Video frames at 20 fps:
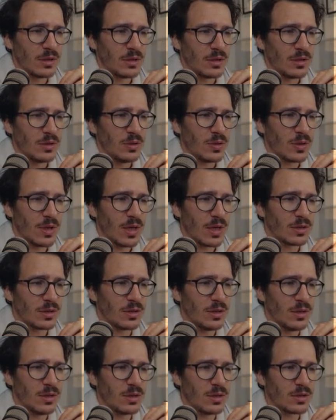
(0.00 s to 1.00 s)
you get
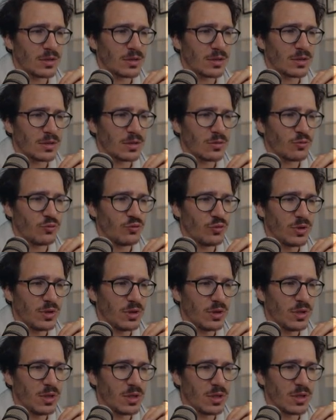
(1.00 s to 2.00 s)
these
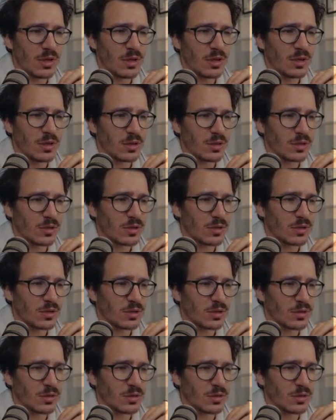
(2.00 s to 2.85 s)
ridiculous